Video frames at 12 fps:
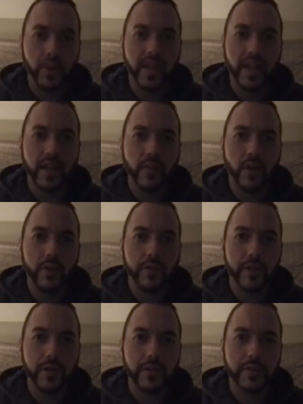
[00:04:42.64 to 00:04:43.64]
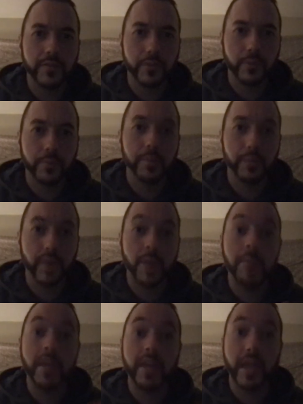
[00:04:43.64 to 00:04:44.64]
kind of offense for people that
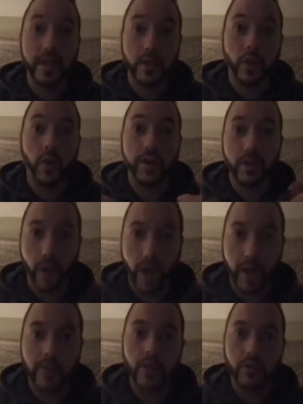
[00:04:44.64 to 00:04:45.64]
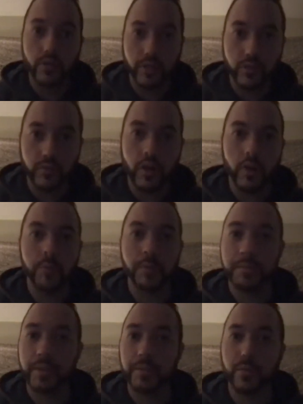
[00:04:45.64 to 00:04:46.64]
may not know, I know, you know,
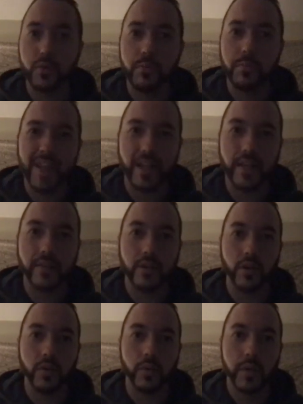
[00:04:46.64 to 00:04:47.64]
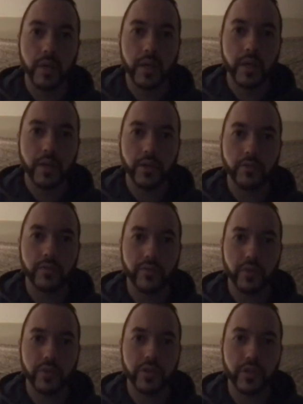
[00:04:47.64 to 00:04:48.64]
but people who may not know the
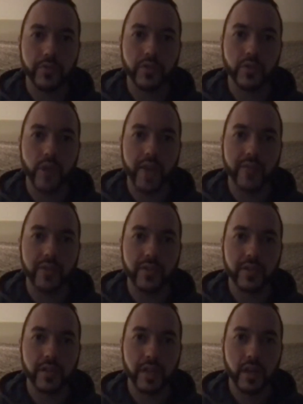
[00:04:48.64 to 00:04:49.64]
University of New Haven's